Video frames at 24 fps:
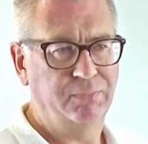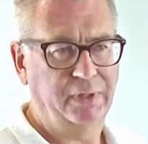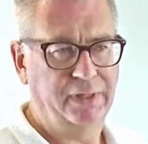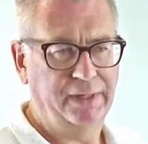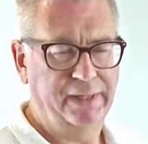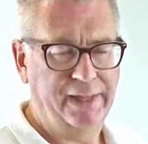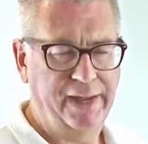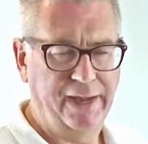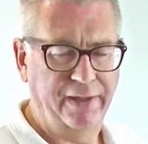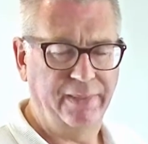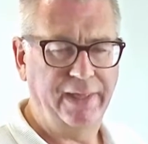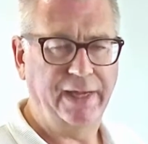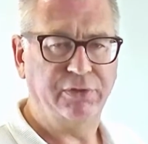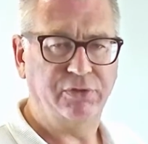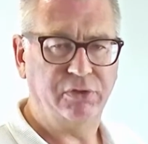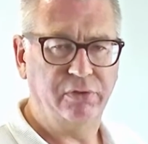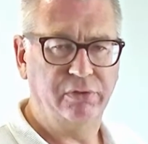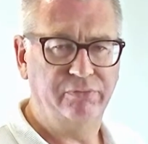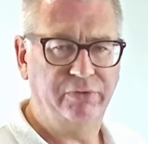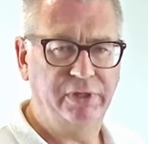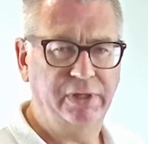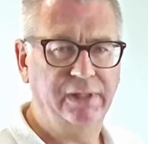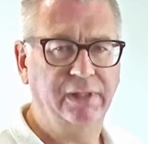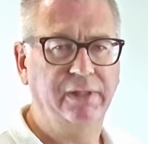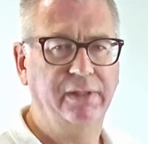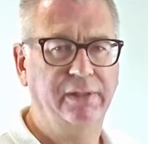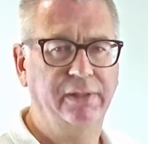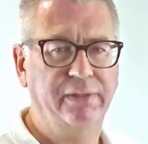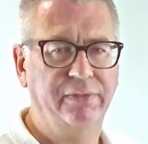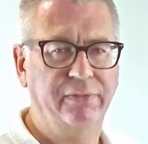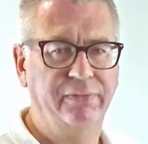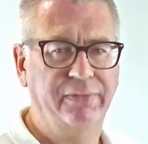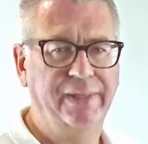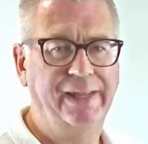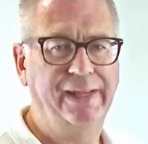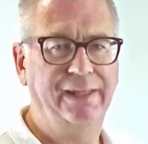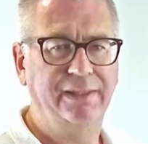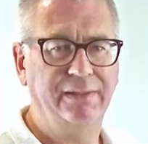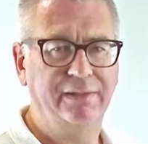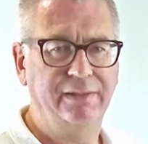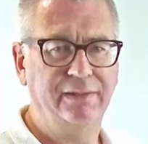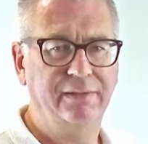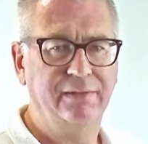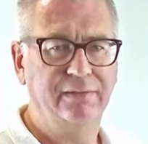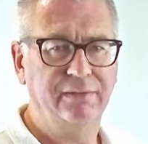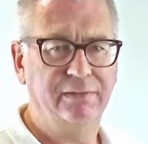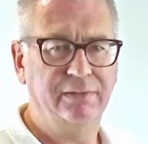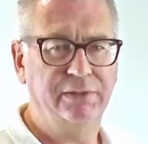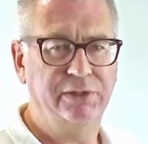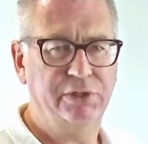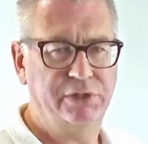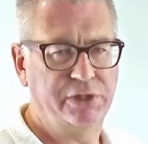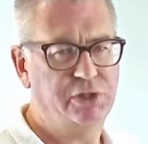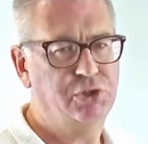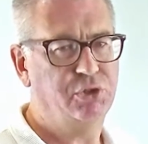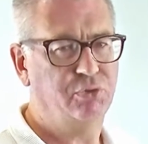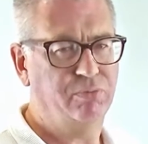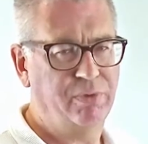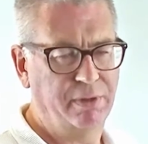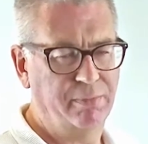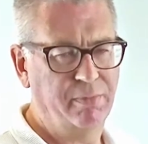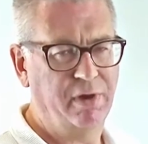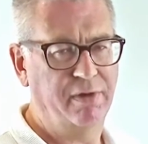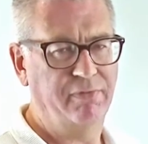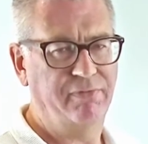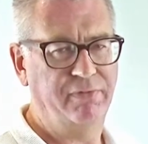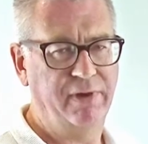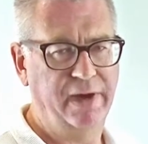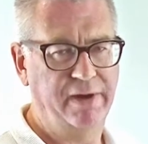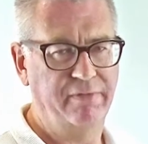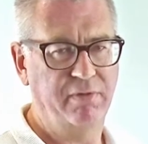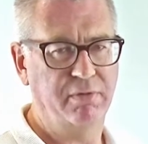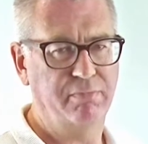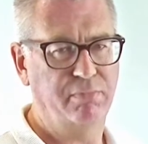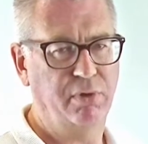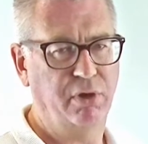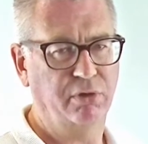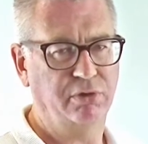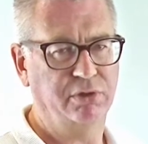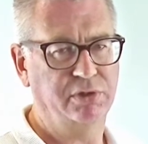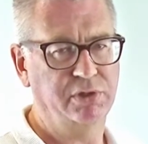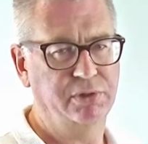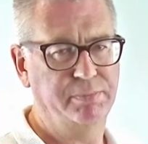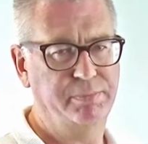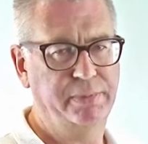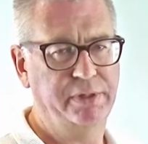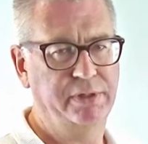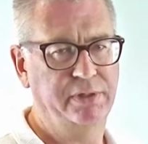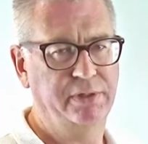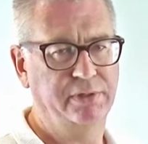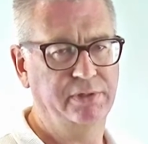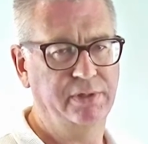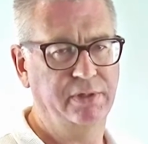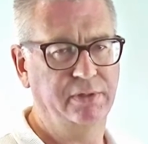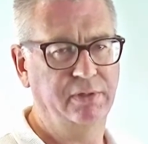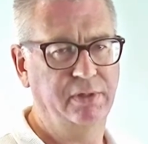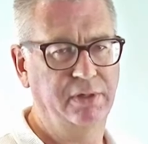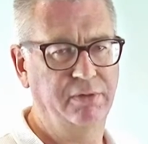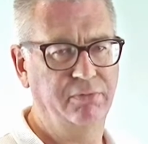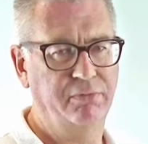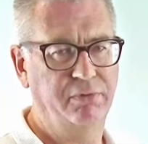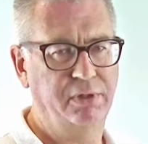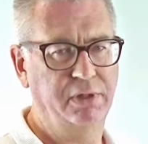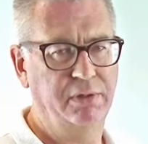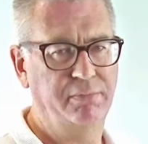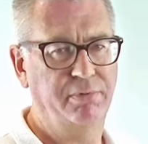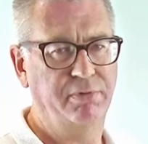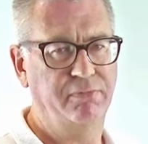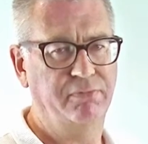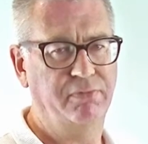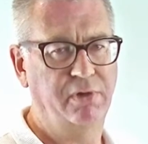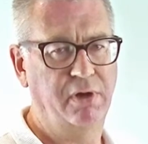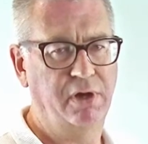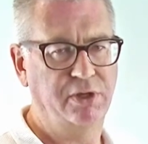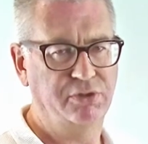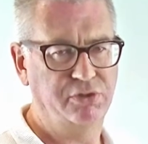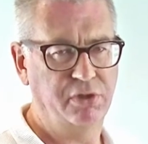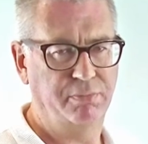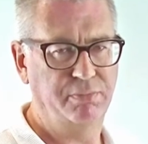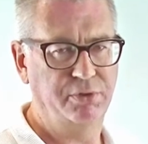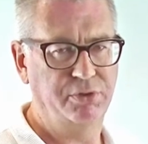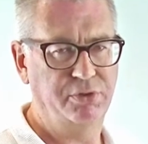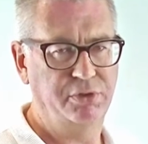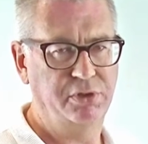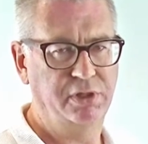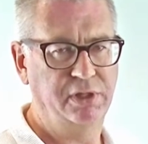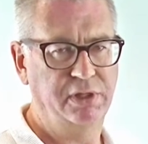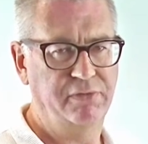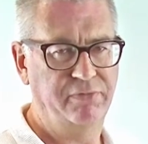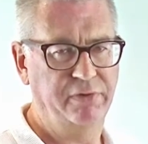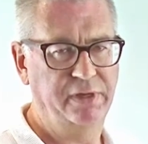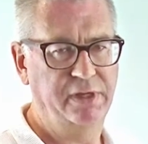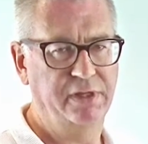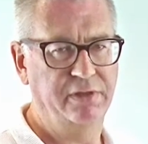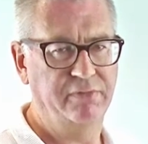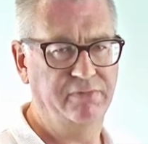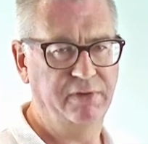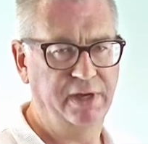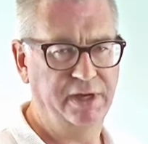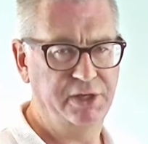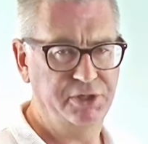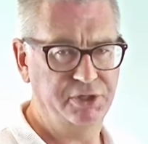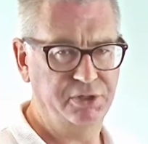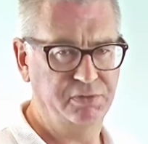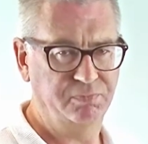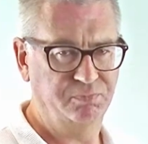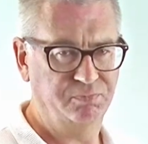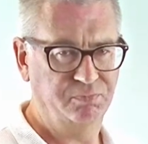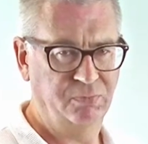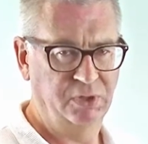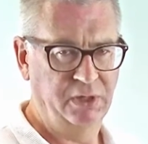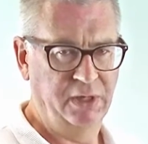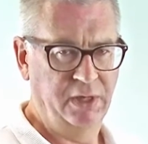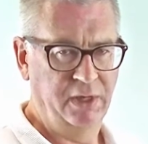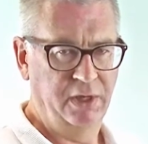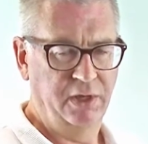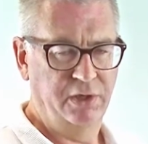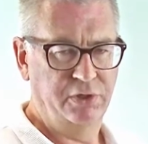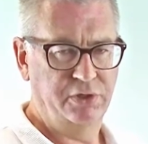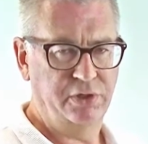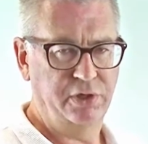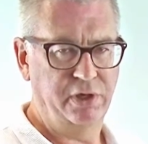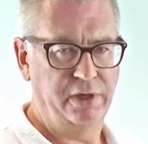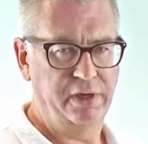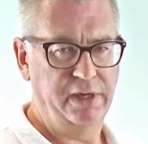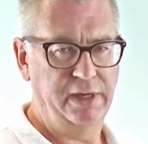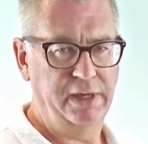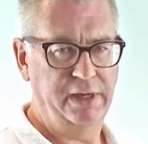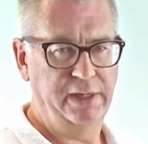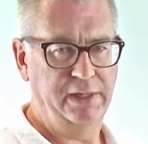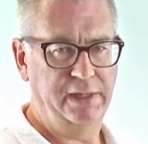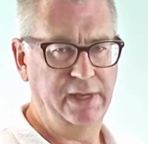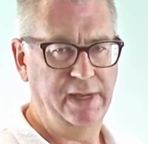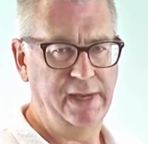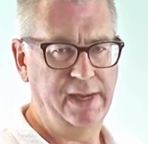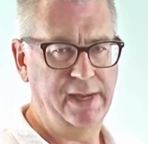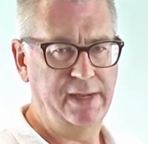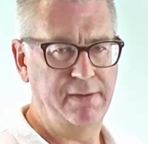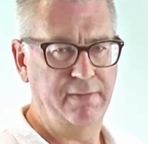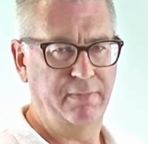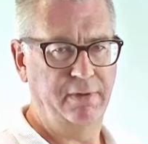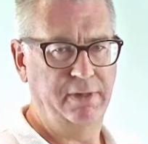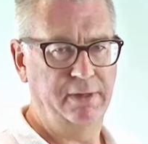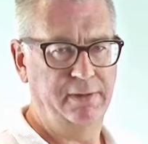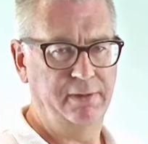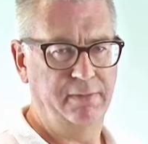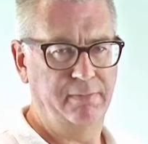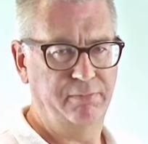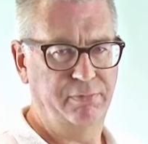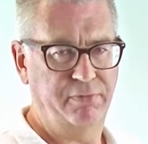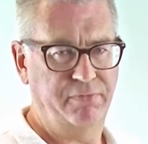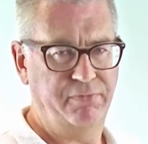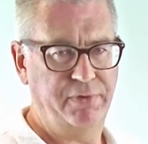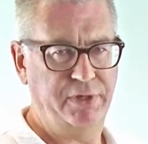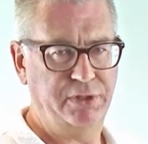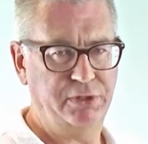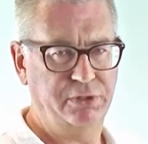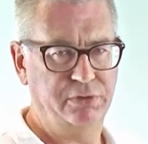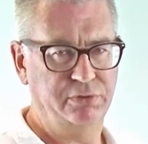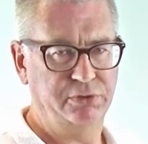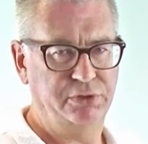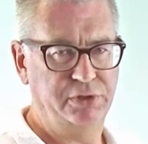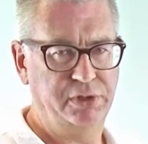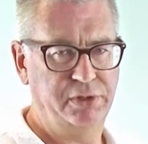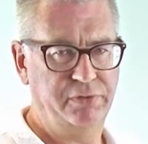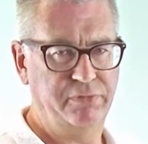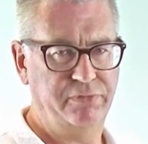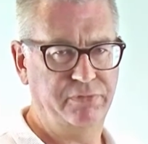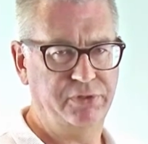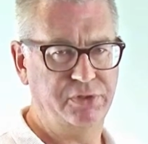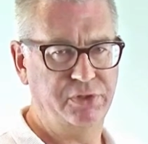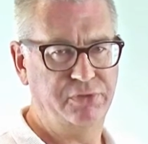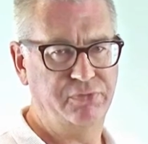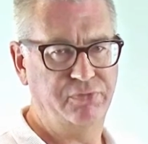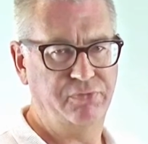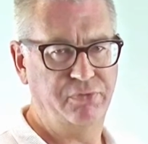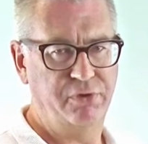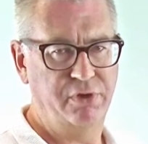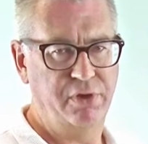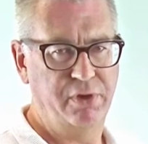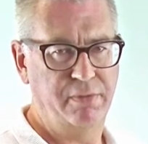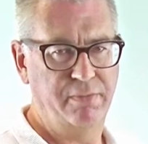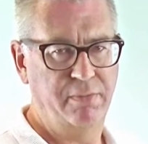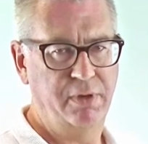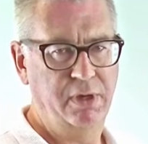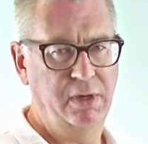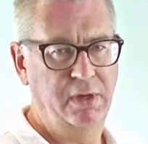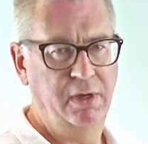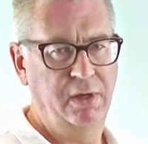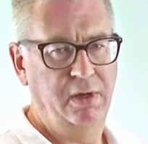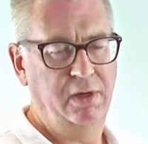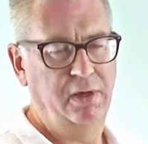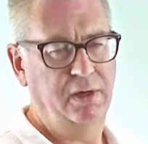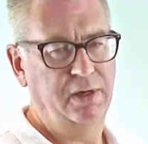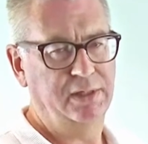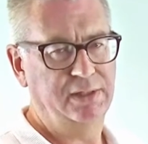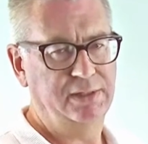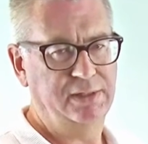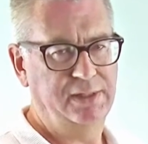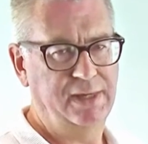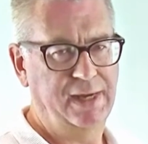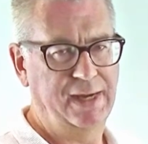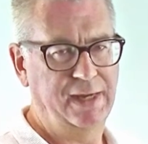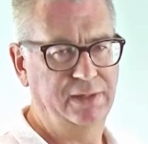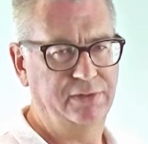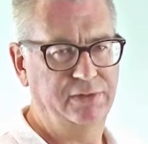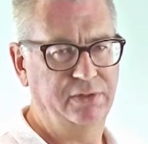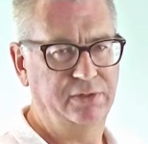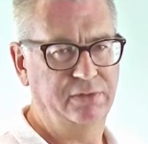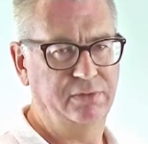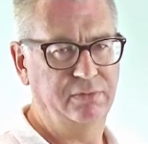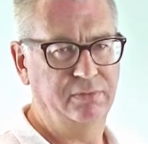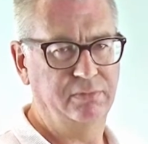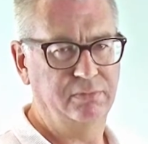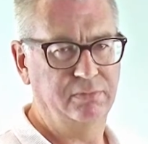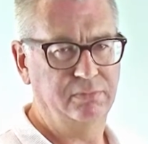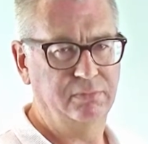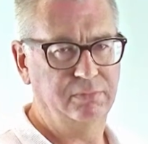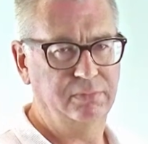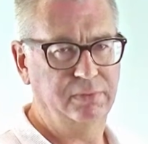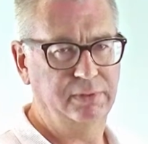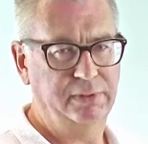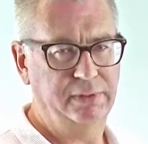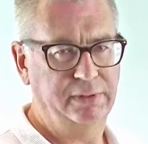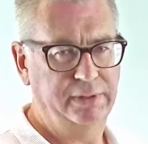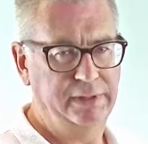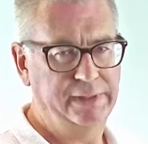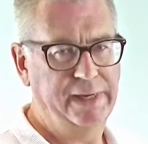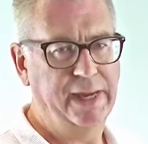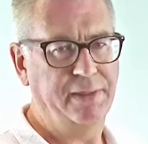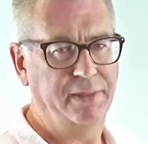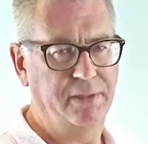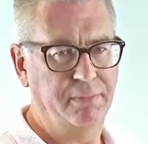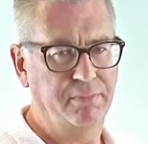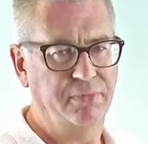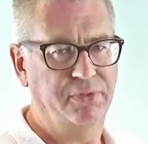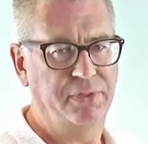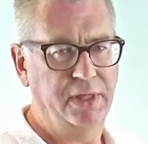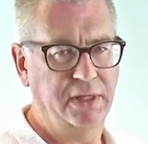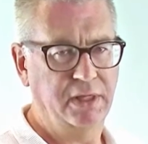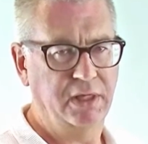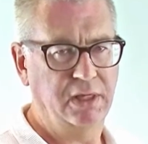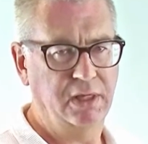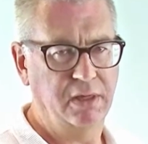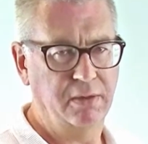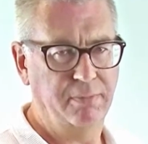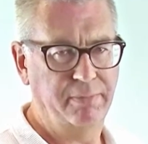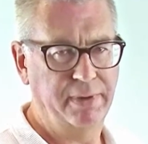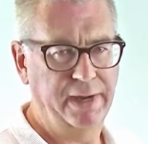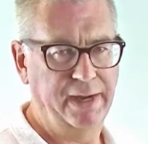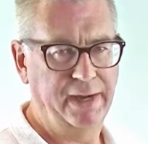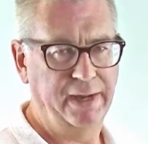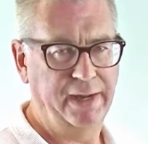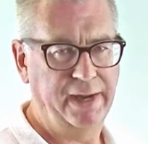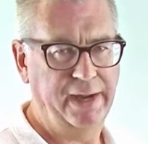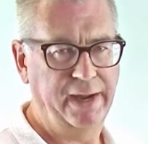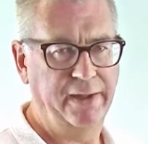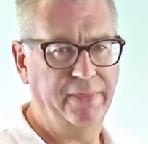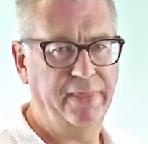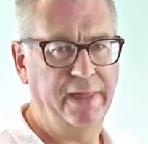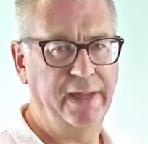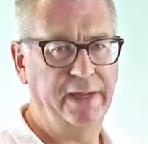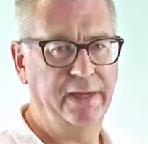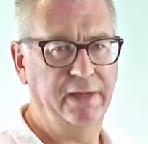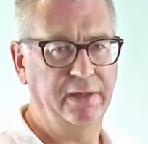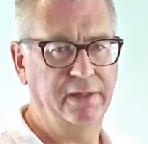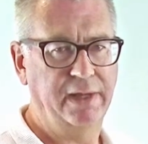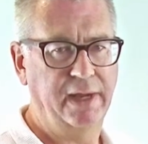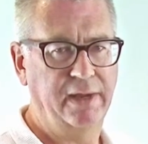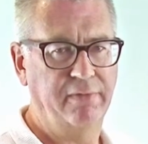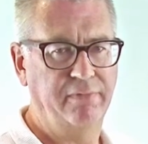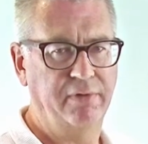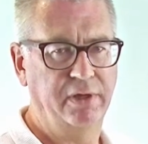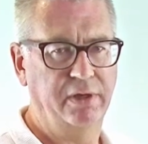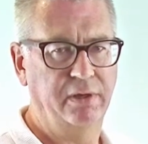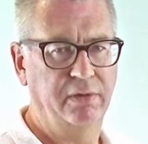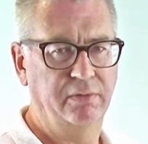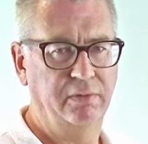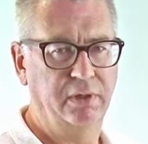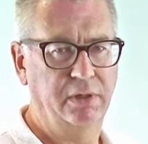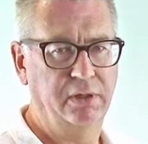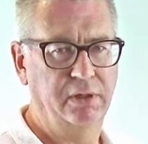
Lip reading: Now that's really, then this is one of my favourite boxes because it really provides opportunity for innovation. So in a professional services firm, I start to get them thinking about how they could have a